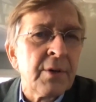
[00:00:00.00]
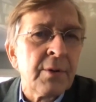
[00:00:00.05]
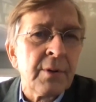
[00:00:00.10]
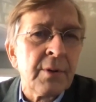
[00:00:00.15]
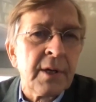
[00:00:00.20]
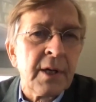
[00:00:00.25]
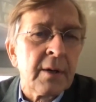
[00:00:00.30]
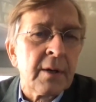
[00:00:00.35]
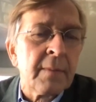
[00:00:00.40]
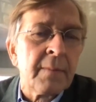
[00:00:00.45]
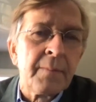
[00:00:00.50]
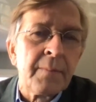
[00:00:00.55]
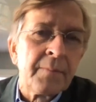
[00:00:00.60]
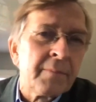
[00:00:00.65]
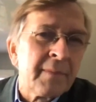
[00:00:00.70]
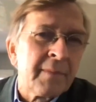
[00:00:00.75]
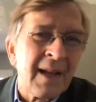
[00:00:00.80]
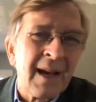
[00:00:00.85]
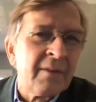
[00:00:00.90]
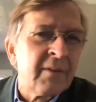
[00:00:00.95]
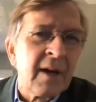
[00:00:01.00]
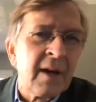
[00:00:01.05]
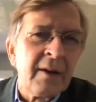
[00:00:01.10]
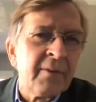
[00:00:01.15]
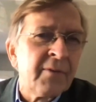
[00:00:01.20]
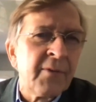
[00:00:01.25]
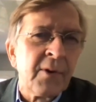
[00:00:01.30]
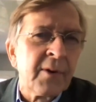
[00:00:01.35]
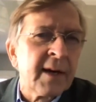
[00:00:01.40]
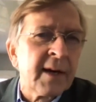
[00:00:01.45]
Union. I
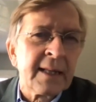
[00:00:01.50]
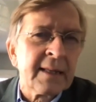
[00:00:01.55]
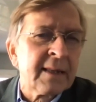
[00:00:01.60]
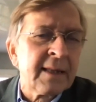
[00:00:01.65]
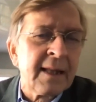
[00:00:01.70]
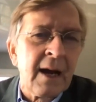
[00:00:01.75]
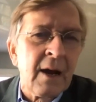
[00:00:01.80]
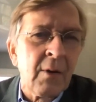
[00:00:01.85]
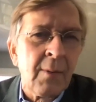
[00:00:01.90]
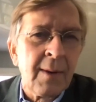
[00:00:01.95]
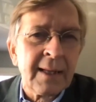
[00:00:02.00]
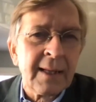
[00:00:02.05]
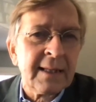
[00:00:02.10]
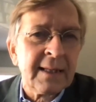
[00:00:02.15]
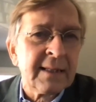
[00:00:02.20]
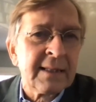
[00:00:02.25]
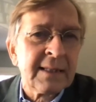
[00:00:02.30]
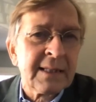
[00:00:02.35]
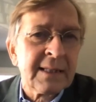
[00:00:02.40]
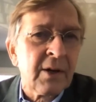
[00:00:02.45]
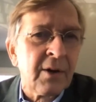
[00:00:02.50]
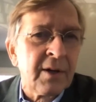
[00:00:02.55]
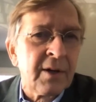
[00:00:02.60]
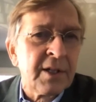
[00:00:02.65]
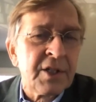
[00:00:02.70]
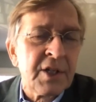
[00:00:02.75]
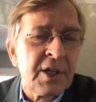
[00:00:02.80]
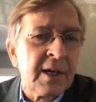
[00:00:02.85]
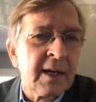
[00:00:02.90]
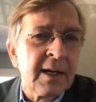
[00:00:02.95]
forget now what its
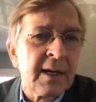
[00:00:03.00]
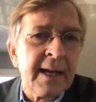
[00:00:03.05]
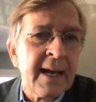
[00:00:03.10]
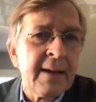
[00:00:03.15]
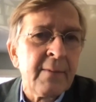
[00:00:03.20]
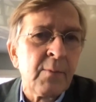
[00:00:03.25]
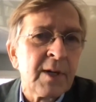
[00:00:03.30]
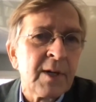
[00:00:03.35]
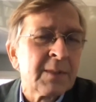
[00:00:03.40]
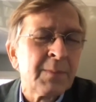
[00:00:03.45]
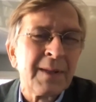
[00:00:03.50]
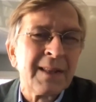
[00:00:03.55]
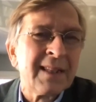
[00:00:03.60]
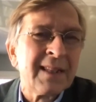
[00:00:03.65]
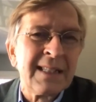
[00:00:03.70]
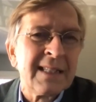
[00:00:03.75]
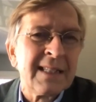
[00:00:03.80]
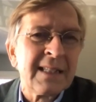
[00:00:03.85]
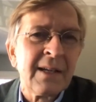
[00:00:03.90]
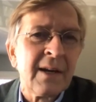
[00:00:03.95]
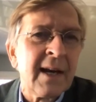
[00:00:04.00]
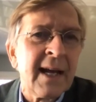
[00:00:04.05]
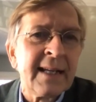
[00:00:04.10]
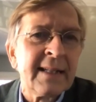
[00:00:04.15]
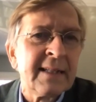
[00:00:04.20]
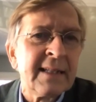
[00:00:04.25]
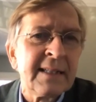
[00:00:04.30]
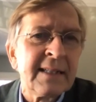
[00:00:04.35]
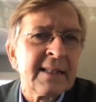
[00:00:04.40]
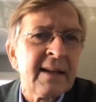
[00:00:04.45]
original name was, but this is an
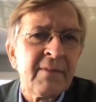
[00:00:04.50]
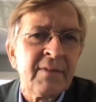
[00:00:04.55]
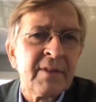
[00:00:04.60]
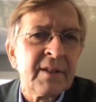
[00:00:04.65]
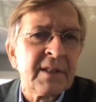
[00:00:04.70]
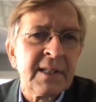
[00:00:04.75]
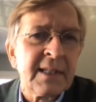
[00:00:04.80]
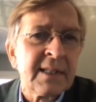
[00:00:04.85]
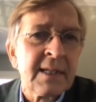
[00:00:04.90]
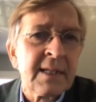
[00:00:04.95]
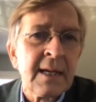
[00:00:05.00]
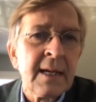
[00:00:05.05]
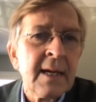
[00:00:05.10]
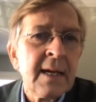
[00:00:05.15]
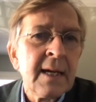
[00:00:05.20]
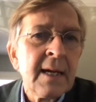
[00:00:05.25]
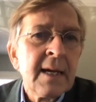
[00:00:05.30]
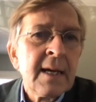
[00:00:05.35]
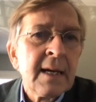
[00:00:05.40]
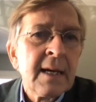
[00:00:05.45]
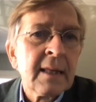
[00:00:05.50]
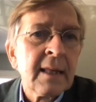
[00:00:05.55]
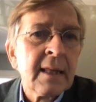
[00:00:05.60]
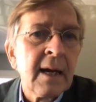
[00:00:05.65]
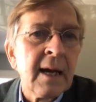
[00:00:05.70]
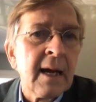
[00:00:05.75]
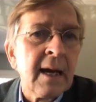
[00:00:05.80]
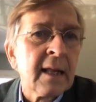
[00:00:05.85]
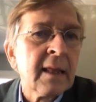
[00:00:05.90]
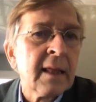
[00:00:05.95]
1870s
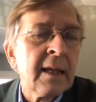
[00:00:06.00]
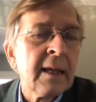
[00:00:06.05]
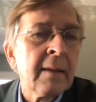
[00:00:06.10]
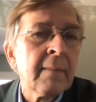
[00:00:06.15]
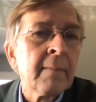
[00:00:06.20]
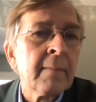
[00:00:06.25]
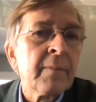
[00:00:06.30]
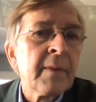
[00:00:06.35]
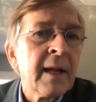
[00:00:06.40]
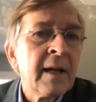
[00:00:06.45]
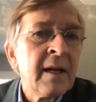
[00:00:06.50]
thing.